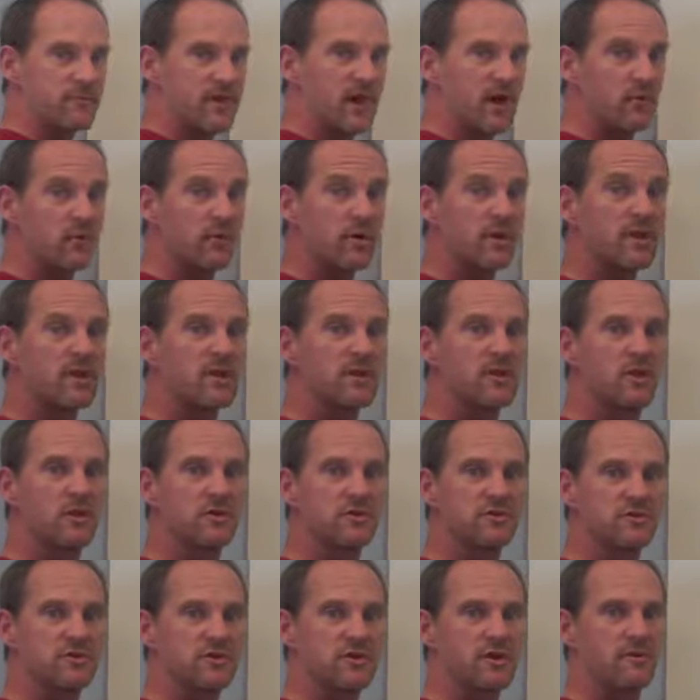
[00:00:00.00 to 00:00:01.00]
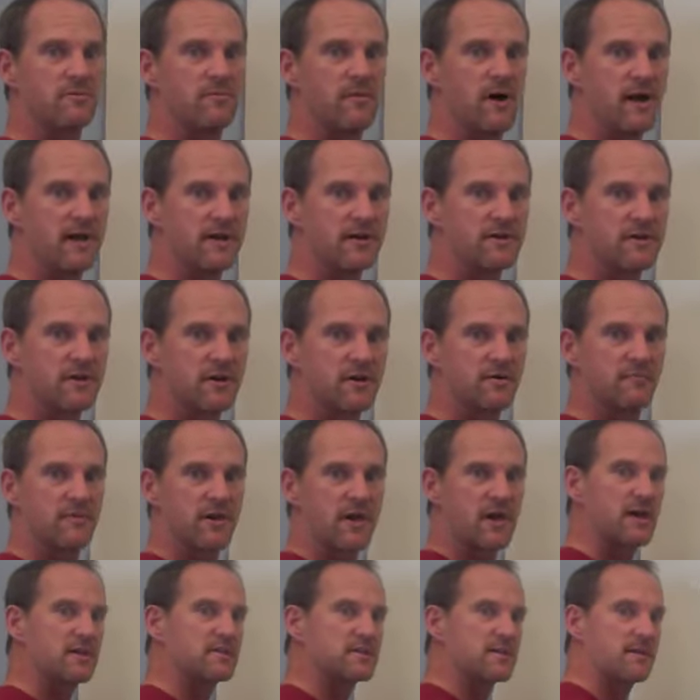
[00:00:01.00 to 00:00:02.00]
get really close to your monitor,
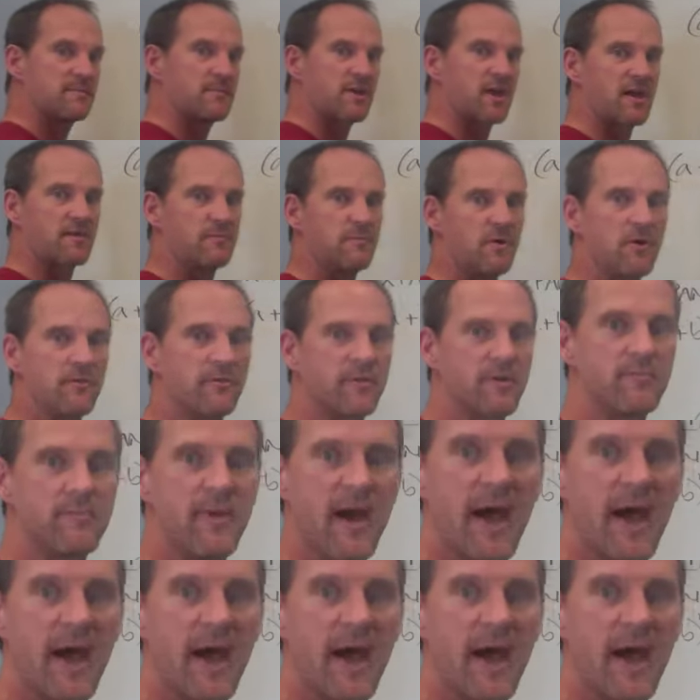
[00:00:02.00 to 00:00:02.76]
because I'm going to come over and